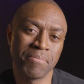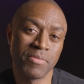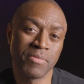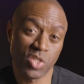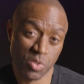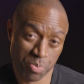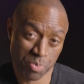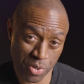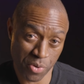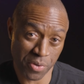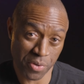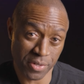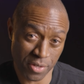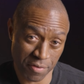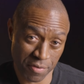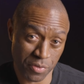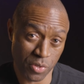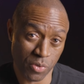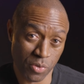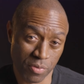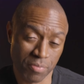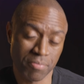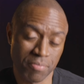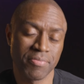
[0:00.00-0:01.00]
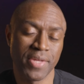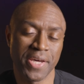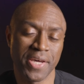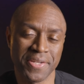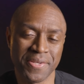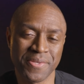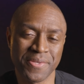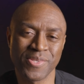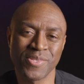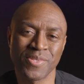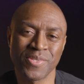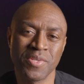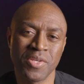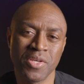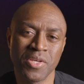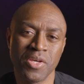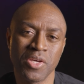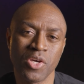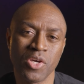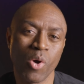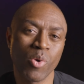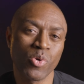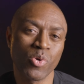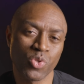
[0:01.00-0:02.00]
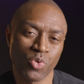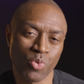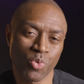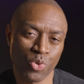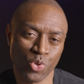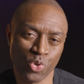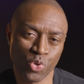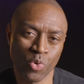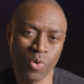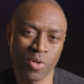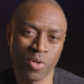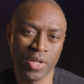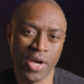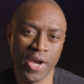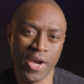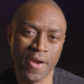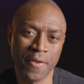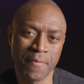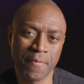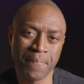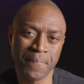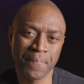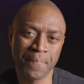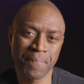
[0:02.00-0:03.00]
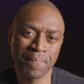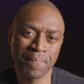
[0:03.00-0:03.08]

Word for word: The spirit of you, that is, goes to a shoreline.